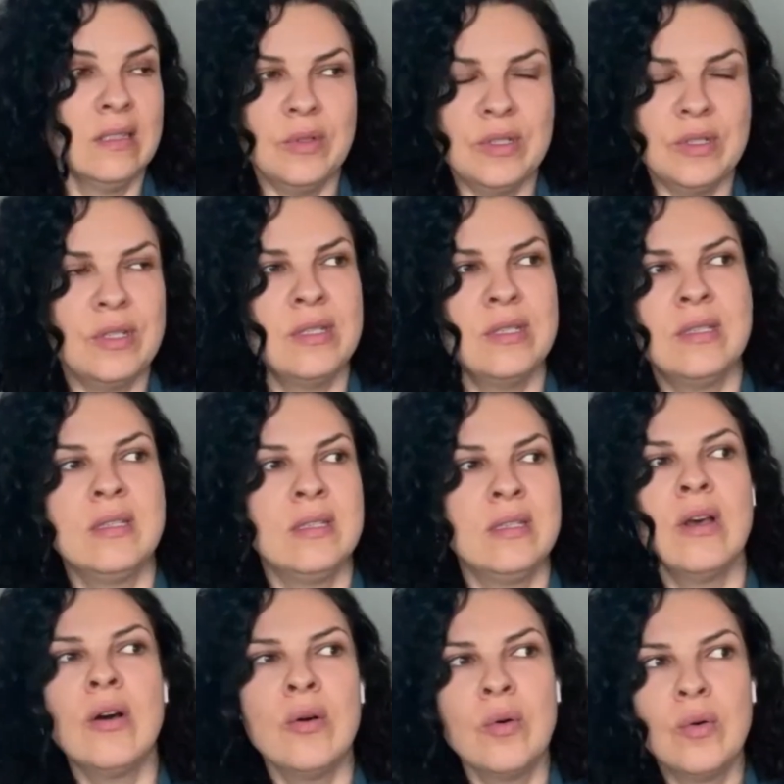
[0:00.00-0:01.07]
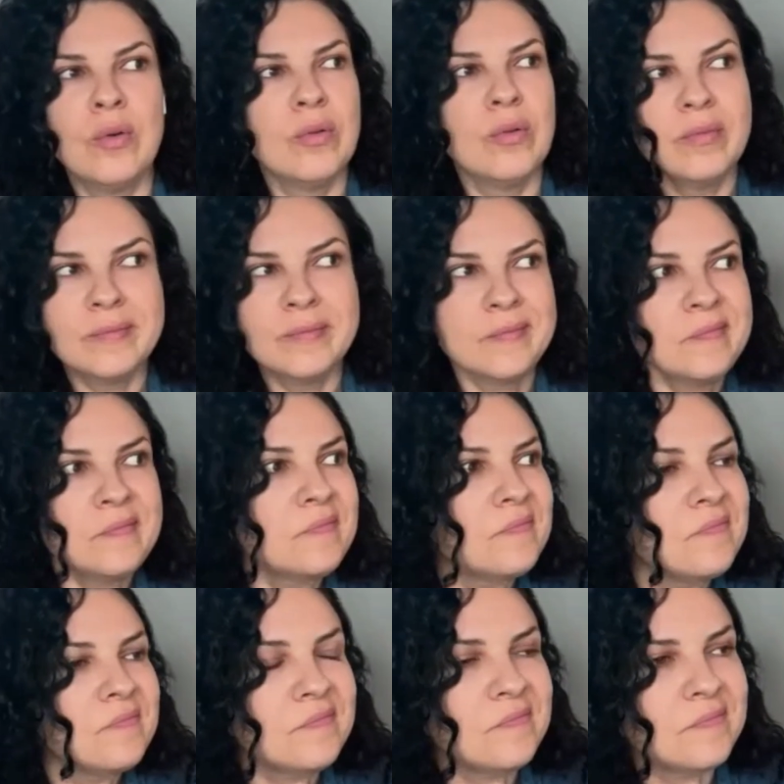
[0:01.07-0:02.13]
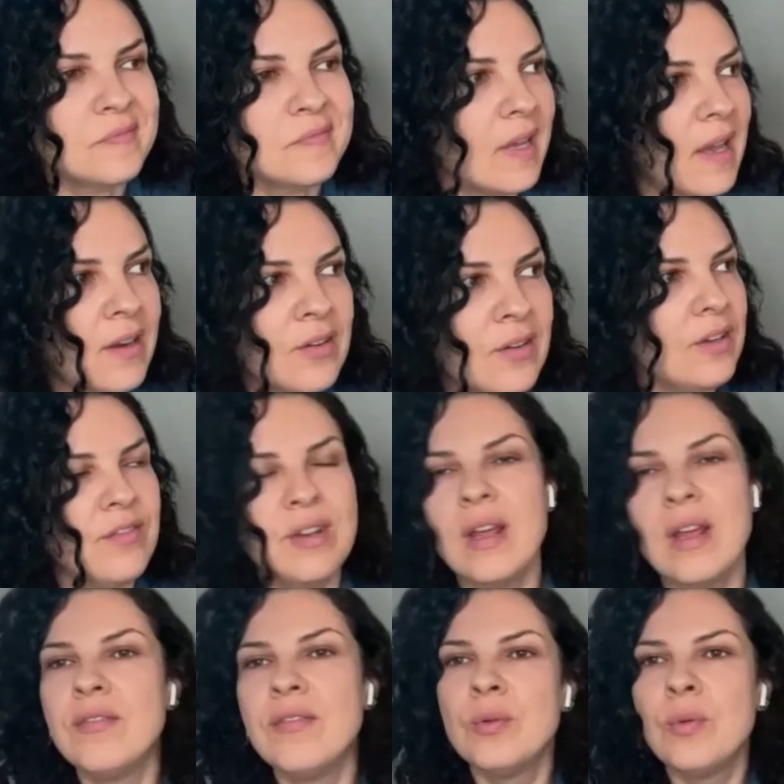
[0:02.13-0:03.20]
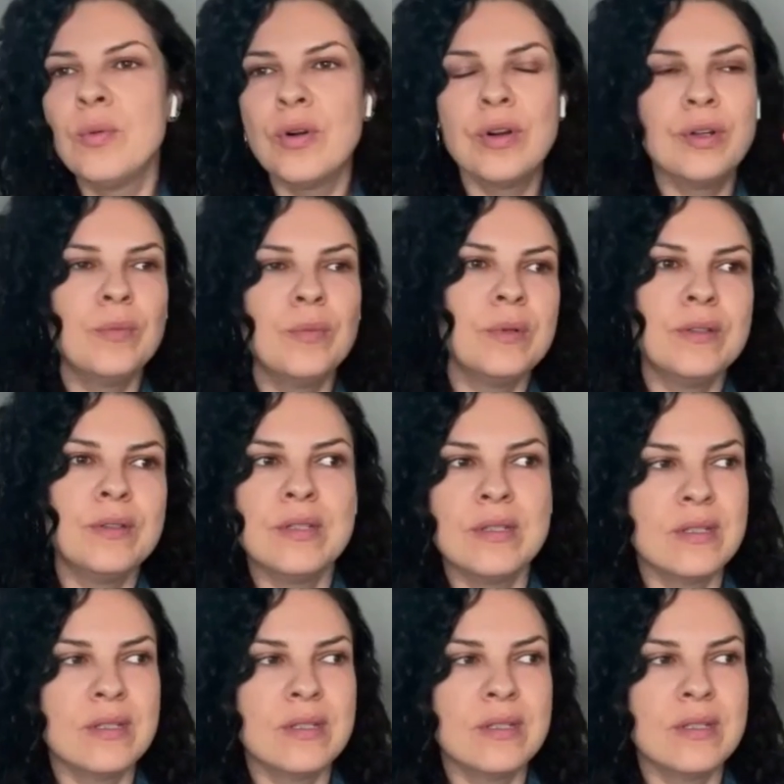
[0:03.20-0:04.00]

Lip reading: which is so, I don't even have the word, but